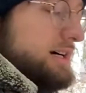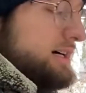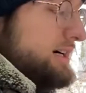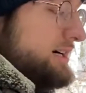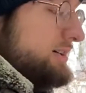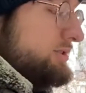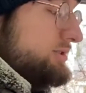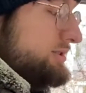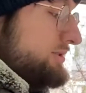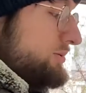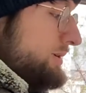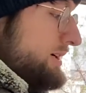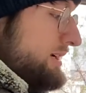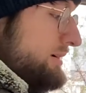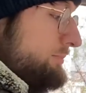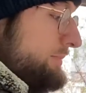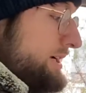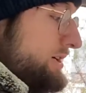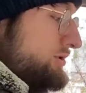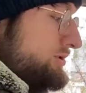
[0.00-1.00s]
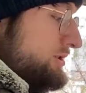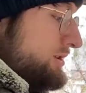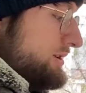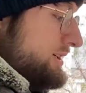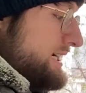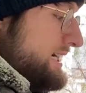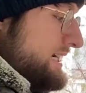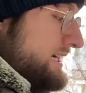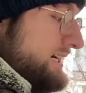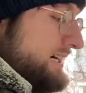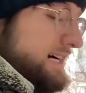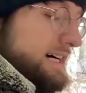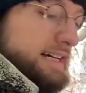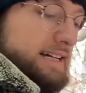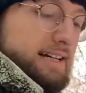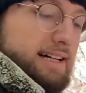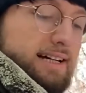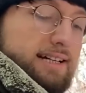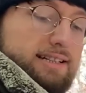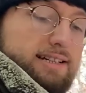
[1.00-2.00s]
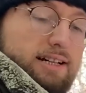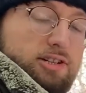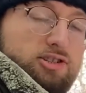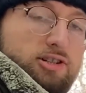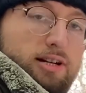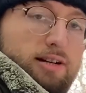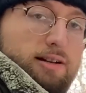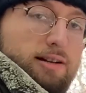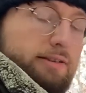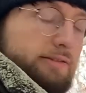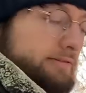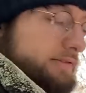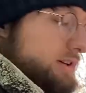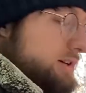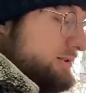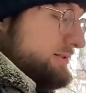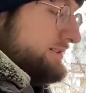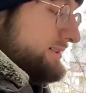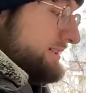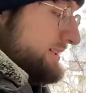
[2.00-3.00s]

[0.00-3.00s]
I just wanted to make sure I touch on all of those,